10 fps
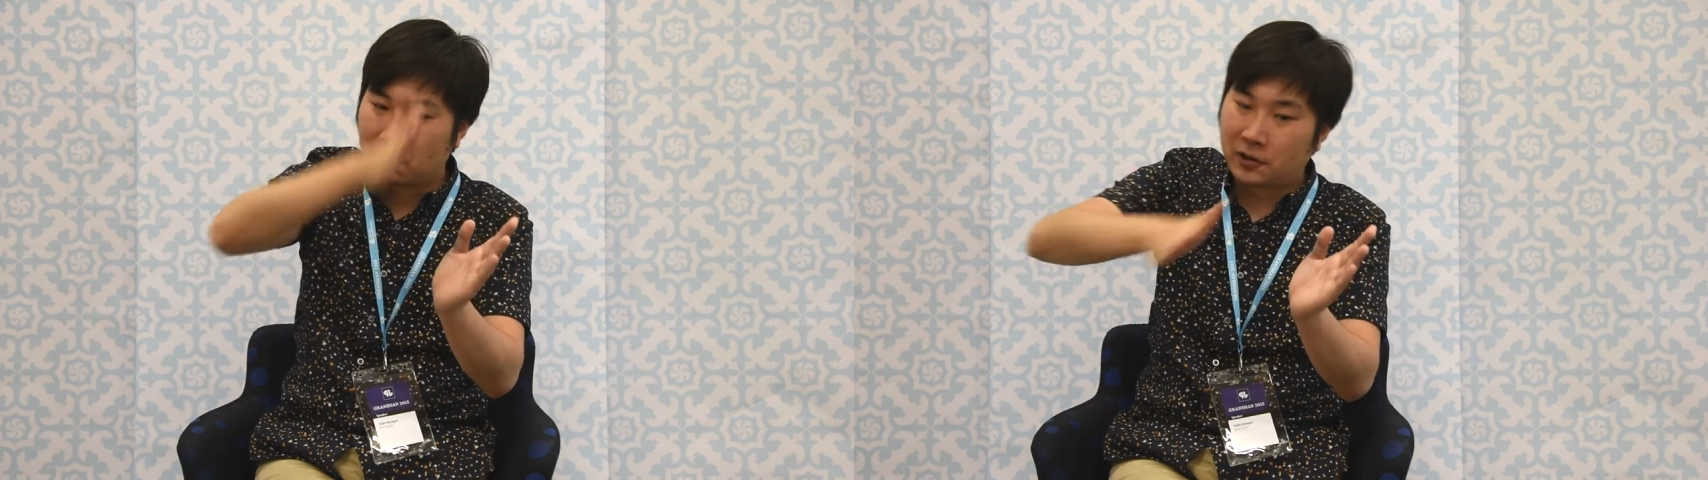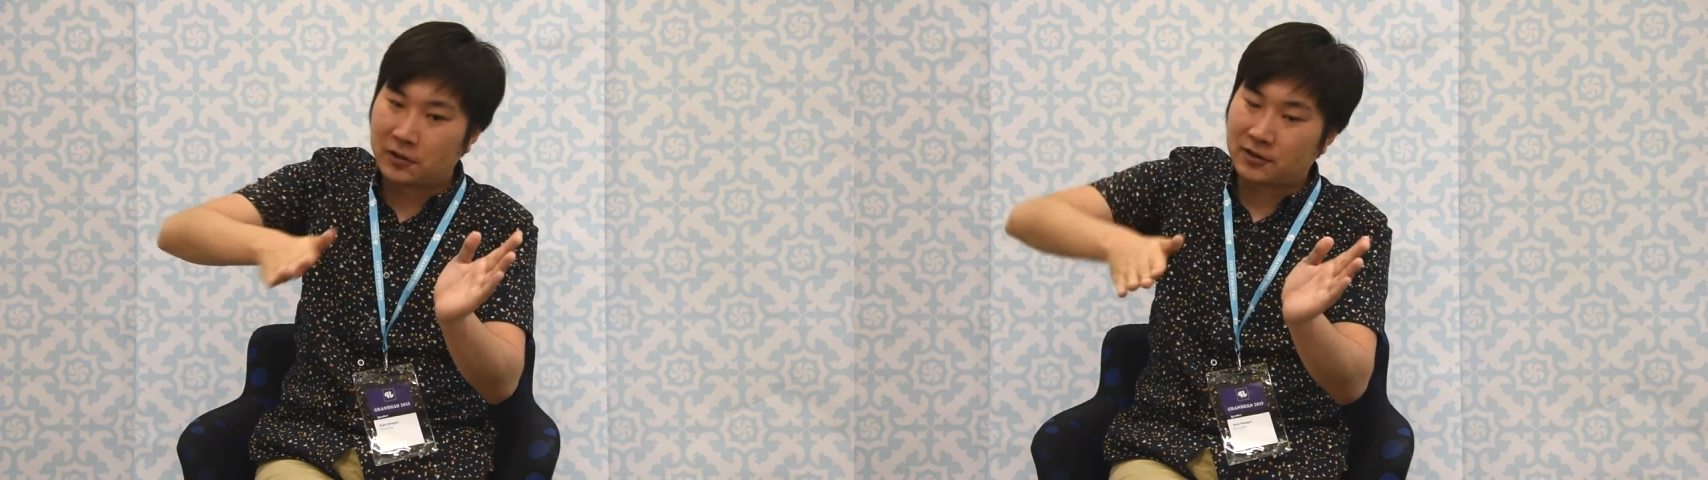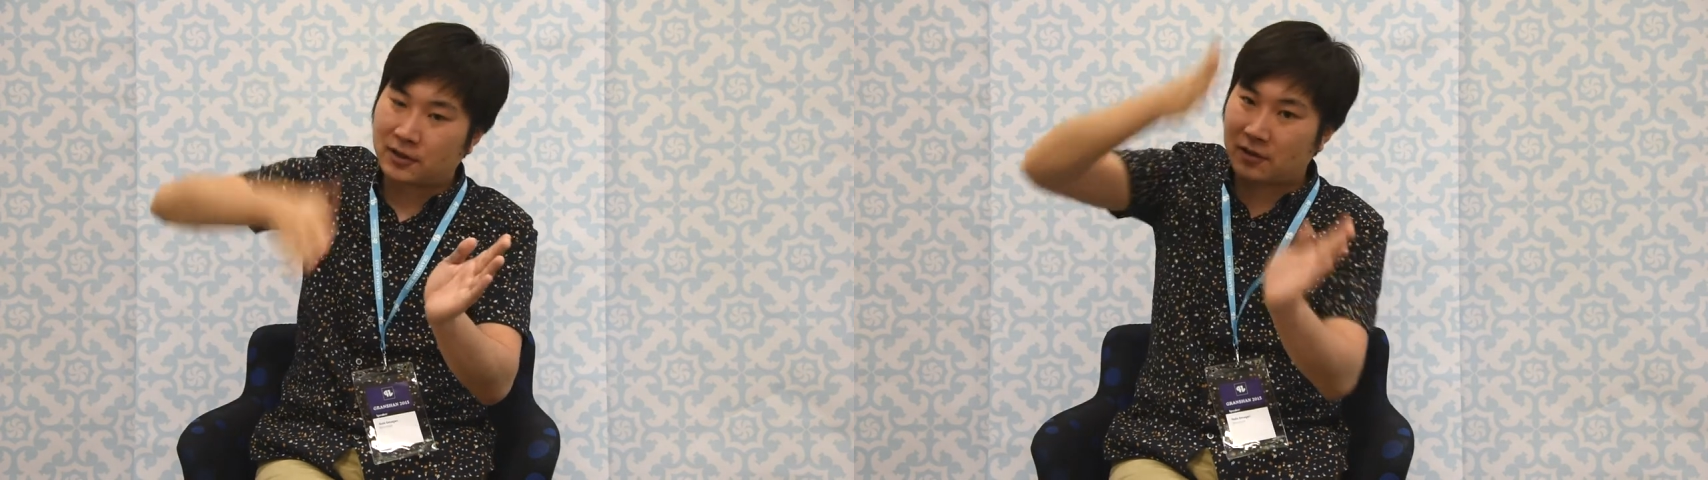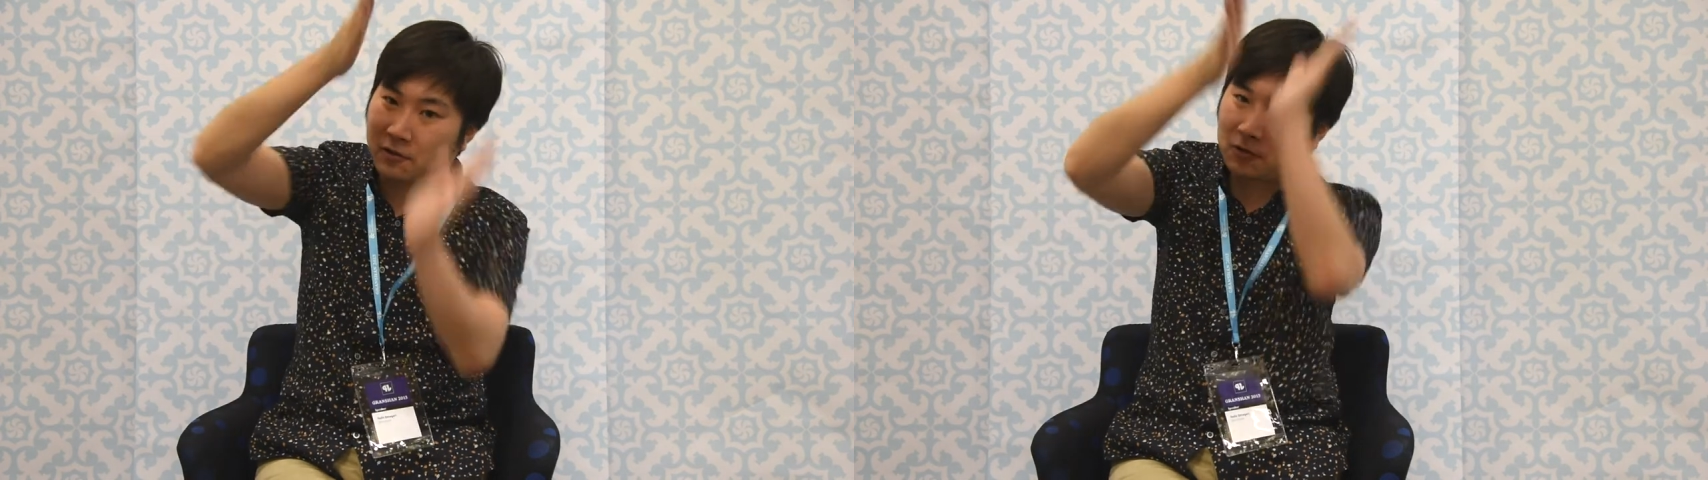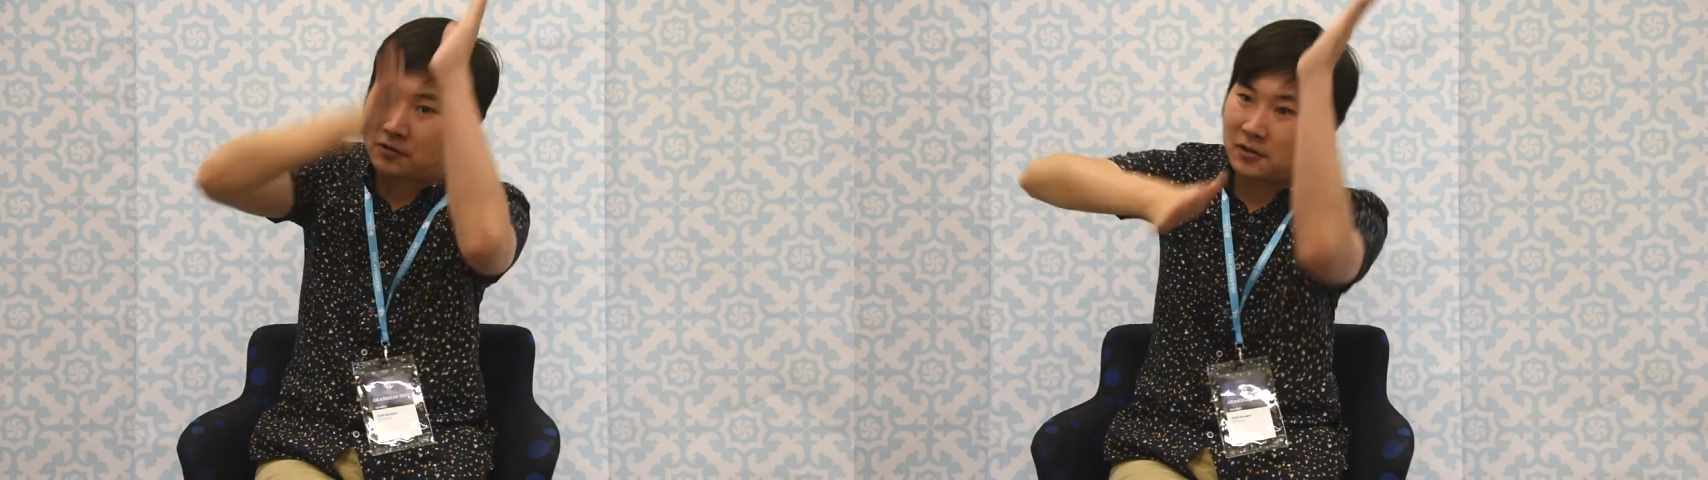words that
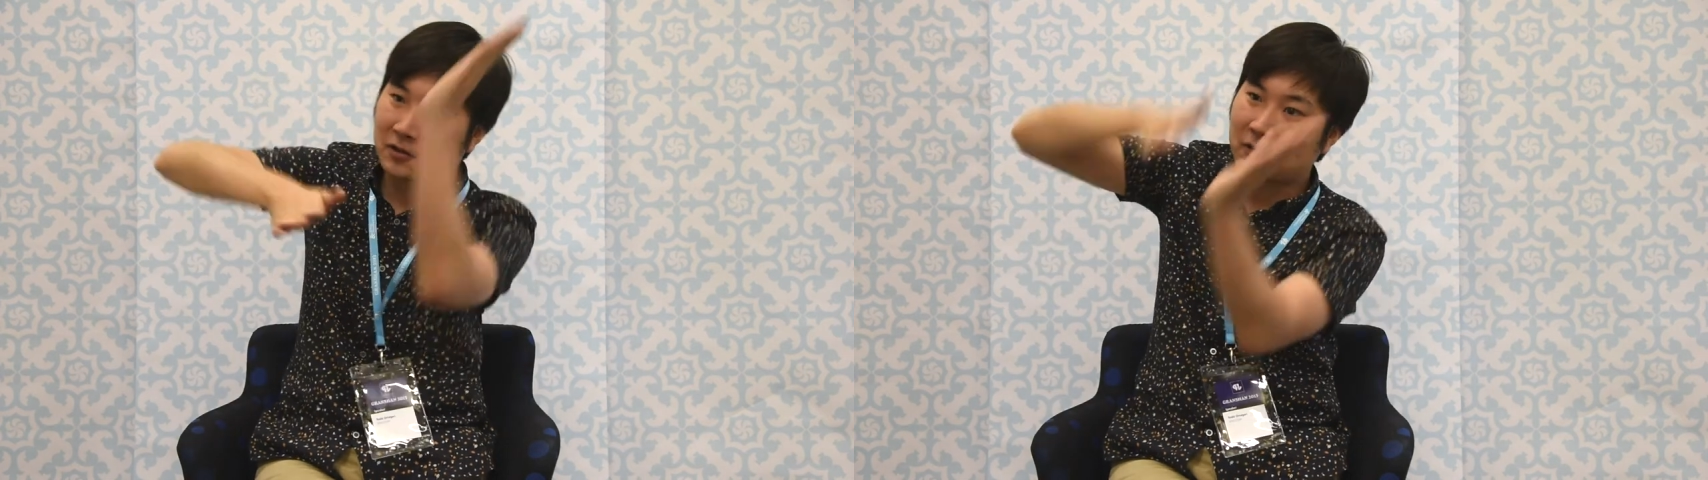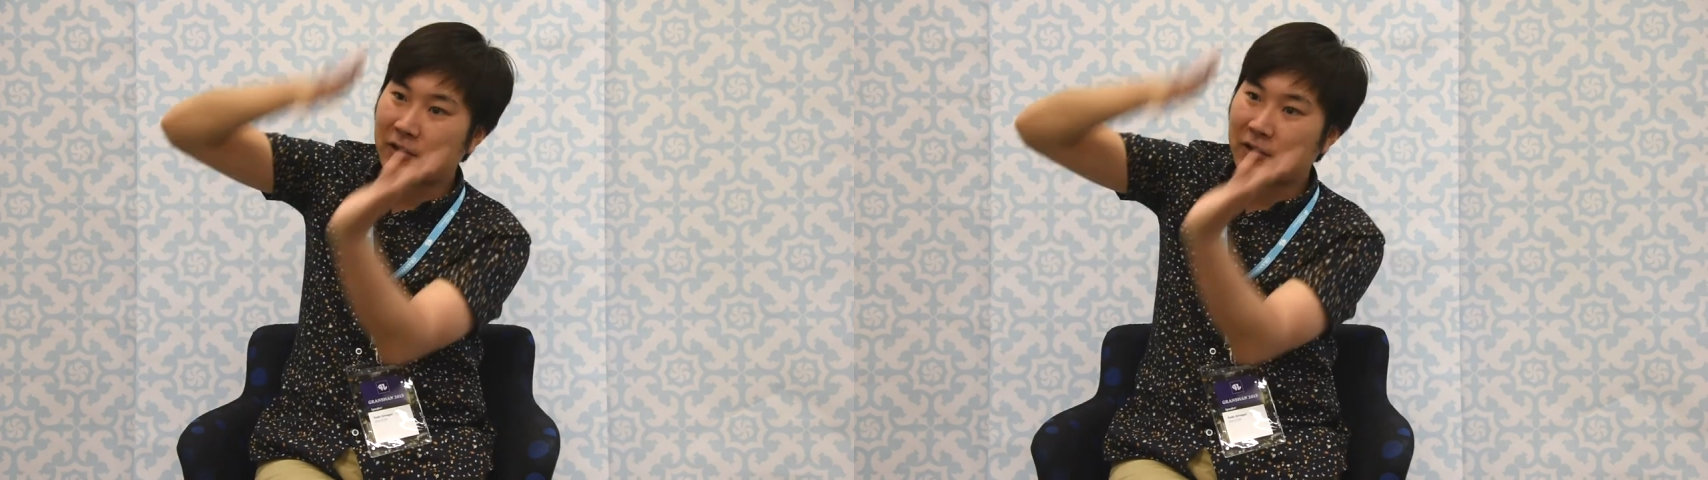goes this